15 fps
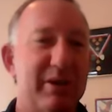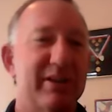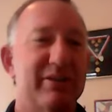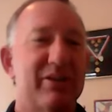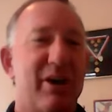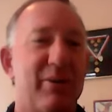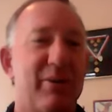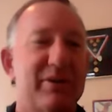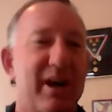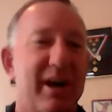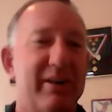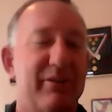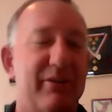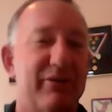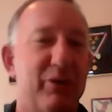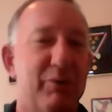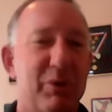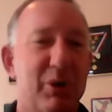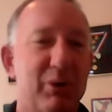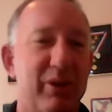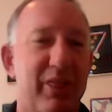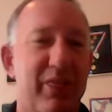is always kind of a
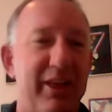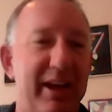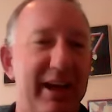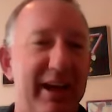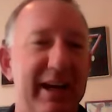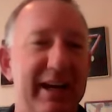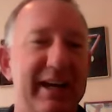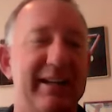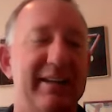foreboding thing.